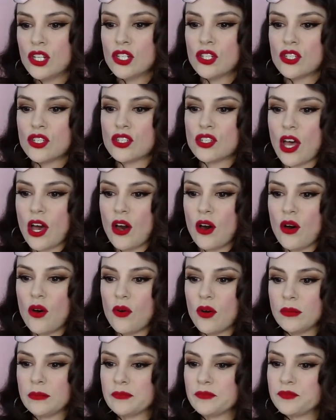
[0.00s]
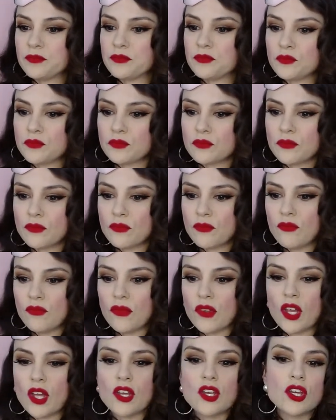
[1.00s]
So
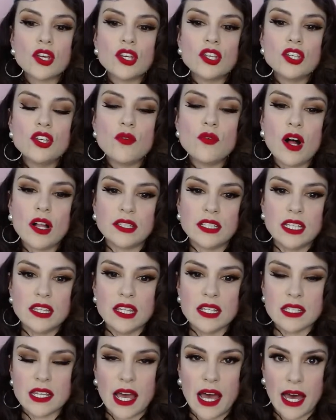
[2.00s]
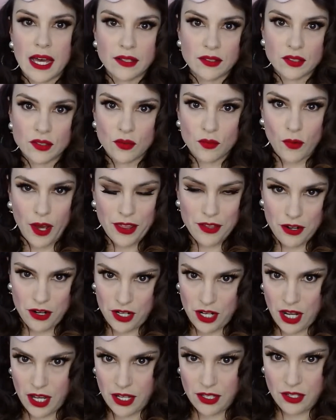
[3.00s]
you all need this hat, whether
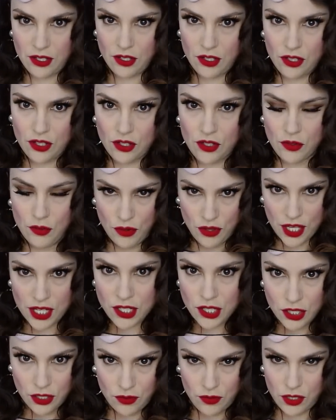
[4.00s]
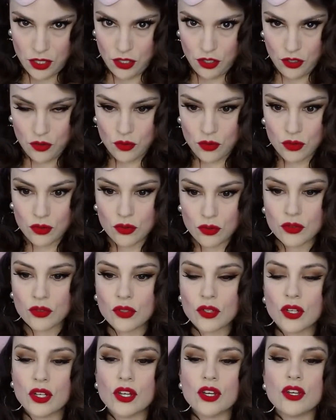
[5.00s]
or not you think you do,
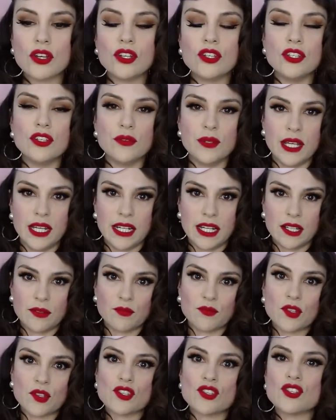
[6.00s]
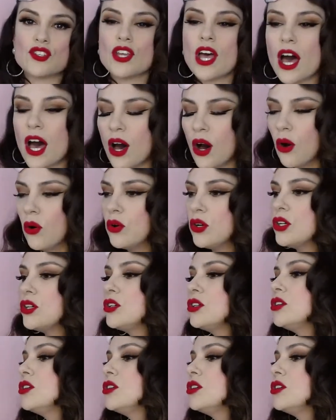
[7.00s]
you need it. So